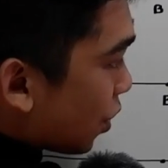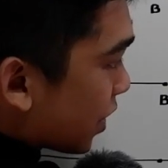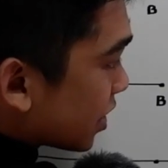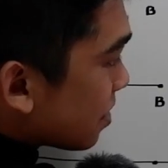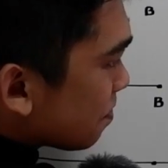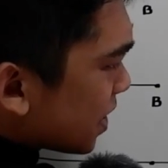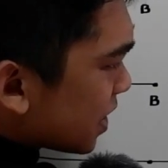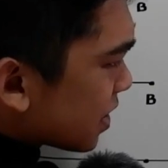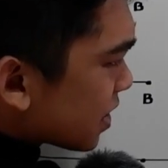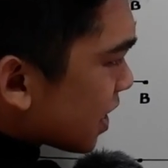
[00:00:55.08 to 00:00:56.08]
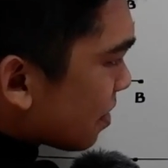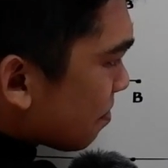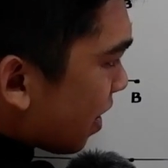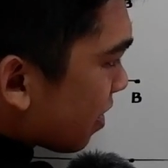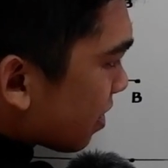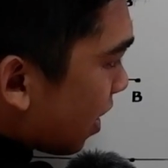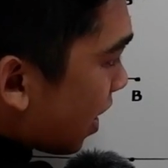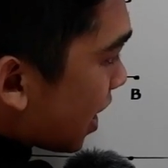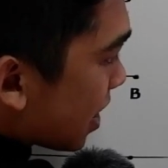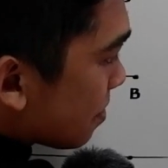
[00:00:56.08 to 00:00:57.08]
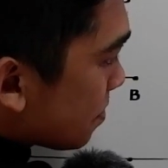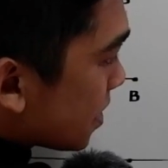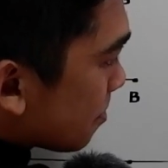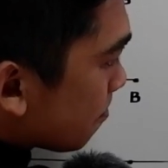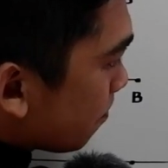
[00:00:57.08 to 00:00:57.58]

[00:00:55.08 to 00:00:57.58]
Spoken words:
or simply segment AB.